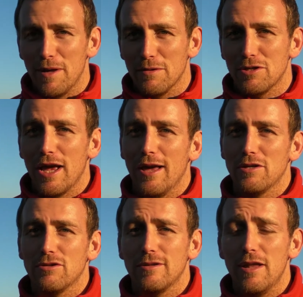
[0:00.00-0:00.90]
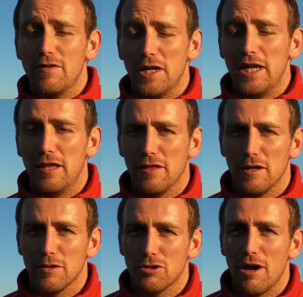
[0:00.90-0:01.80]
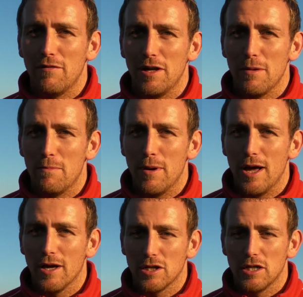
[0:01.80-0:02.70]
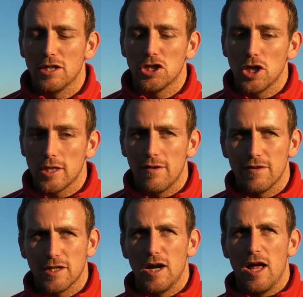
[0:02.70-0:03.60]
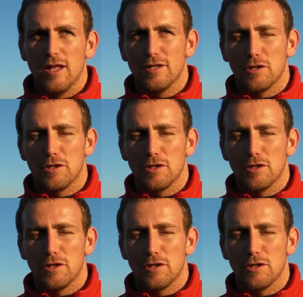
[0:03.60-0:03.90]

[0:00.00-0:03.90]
I was, I was living in Neath, and I was travelling up because uh, I just just left the Scarlet.